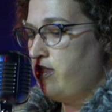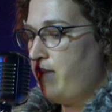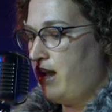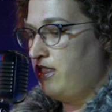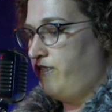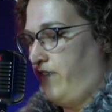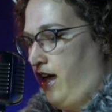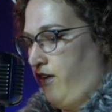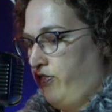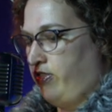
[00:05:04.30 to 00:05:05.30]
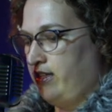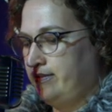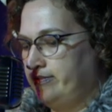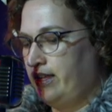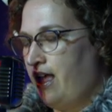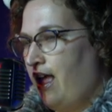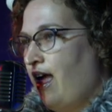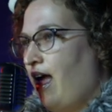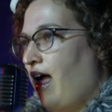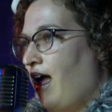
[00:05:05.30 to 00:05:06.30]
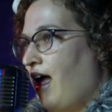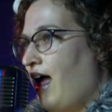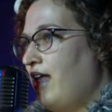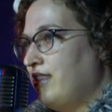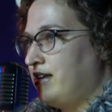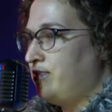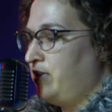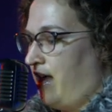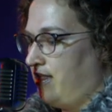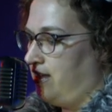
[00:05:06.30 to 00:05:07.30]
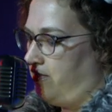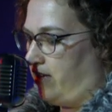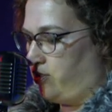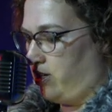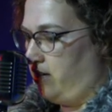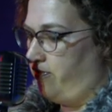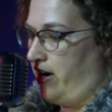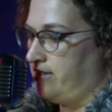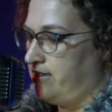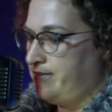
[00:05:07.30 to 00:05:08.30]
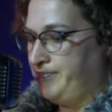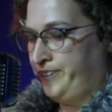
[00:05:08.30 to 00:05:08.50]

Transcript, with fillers: the men of the 5th, and thus began the adventure in France.